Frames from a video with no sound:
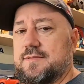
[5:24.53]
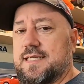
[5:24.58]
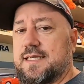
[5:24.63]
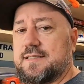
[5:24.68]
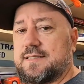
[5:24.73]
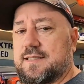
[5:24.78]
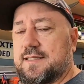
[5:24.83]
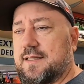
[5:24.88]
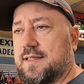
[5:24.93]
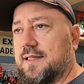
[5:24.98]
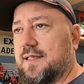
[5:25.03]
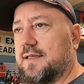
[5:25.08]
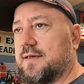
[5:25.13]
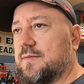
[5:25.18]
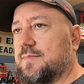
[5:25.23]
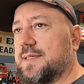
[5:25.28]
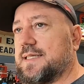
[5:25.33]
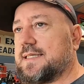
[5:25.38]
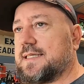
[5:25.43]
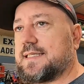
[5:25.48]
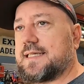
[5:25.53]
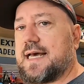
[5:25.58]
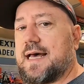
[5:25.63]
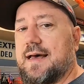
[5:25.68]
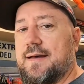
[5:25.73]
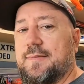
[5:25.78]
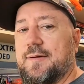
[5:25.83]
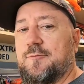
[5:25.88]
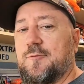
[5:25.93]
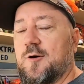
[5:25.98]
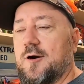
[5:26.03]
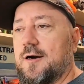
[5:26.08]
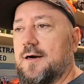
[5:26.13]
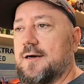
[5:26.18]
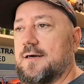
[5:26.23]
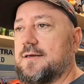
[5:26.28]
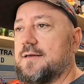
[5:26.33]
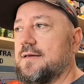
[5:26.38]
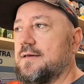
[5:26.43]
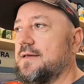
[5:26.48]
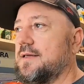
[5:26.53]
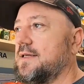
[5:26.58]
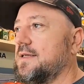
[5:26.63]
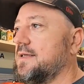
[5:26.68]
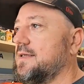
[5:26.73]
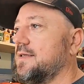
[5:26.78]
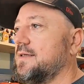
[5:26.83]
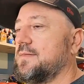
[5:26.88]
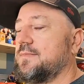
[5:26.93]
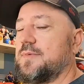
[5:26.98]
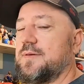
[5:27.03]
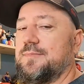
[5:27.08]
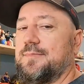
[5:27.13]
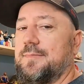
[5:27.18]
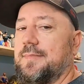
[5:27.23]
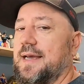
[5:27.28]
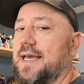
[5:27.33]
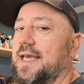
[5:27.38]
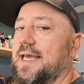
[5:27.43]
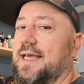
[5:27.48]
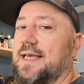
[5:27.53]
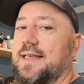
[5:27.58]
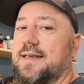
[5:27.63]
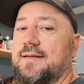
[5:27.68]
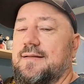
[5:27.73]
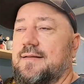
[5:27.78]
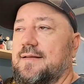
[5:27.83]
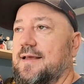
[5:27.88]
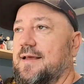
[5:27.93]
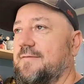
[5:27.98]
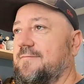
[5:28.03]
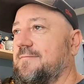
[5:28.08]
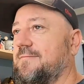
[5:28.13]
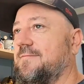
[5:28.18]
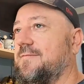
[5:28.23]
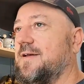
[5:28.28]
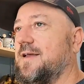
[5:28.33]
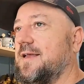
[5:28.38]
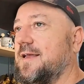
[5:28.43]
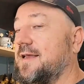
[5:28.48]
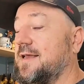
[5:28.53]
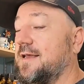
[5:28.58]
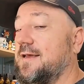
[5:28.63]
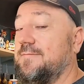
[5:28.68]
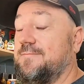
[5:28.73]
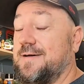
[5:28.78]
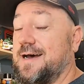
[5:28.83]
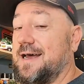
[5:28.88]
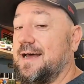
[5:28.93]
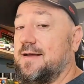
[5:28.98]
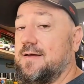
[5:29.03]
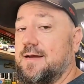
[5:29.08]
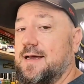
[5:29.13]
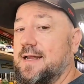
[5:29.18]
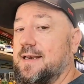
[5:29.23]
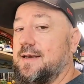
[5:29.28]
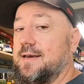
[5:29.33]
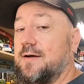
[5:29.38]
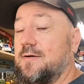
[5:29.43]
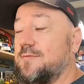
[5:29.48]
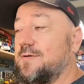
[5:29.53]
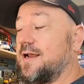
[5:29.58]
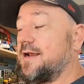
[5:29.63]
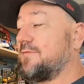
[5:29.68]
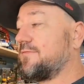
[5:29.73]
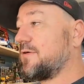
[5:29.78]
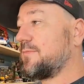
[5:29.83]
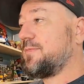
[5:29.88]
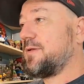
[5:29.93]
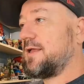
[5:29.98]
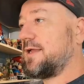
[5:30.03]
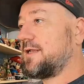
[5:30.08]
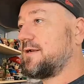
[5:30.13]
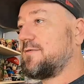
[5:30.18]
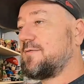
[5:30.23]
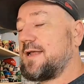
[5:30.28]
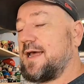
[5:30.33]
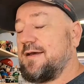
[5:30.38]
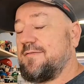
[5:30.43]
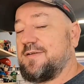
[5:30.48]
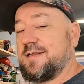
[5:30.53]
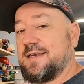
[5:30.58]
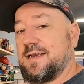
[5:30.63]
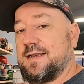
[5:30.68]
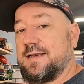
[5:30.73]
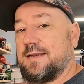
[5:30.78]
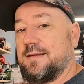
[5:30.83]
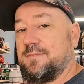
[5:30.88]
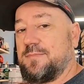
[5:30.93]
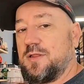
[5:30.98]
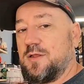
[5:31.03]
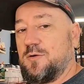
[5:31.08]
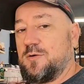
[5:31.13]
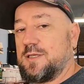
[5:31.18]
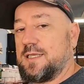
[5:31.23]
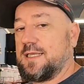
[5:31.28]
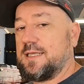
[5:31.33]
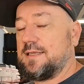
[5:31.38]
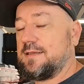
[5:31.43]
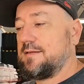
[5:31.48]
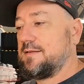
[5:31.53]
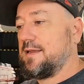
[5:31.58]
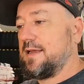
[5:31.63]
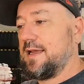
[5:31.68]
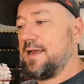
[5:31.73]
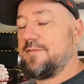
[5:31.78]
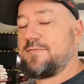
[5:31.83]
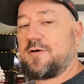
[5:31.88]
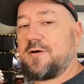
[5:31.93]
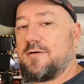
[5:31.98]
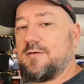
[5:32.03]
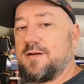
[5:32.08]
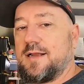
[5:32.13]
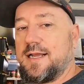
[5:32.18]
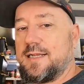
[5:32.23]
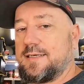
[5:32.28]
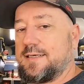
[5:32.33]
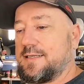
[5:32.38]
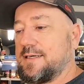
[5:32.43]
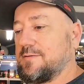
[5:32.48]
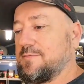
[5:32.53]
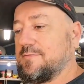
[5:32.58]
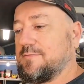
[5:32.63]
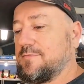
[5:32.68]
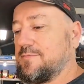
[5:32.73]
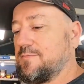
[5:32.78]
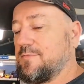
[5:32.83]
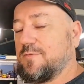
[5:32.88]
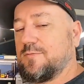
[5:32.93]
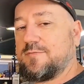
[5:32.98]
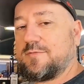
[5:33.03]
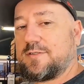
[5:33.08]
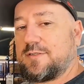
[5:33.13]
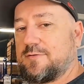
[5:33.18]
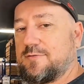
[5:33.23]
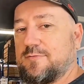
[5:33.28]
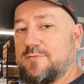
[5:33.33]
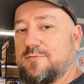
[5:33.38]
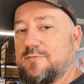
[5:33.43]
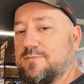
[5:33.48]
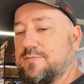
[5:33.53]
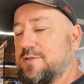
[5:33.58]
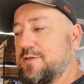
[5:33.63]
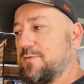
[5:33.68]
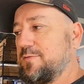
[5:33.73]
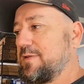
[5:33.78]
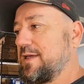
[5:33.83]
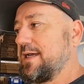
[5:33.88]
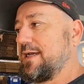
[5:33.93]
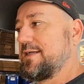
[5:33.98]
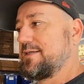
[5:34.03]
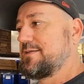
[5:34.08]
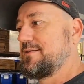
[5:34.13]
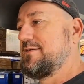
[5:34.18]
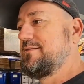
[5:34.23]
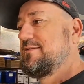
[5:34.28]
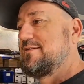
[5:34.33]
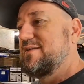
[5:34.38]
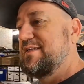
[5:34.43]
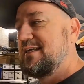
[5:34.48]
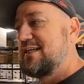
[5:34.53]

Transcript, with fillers: takes a little bit of time and work. But man, if I don't ever plan on having an employee ever. I don't want to do that.